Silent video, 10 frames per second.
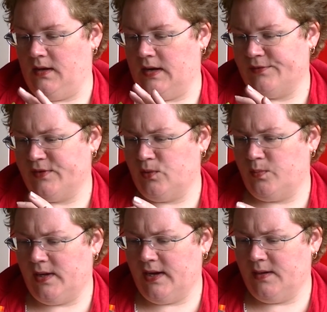Navajo
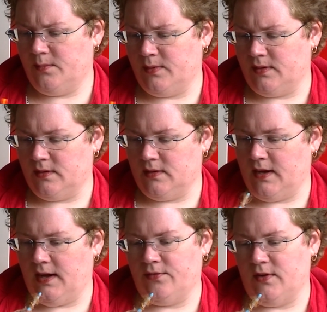ply, but
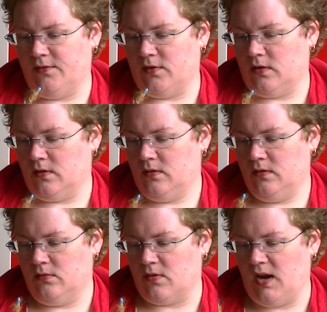I've never
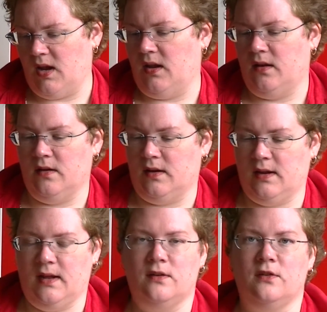really done
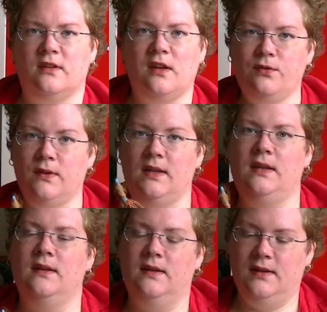that successfully.
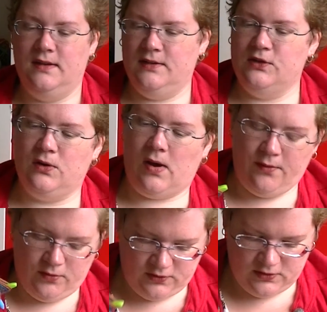So I
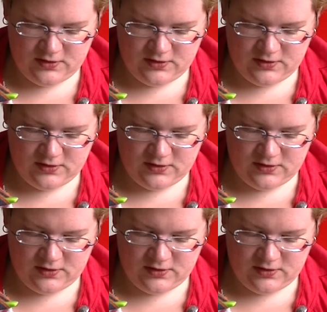will just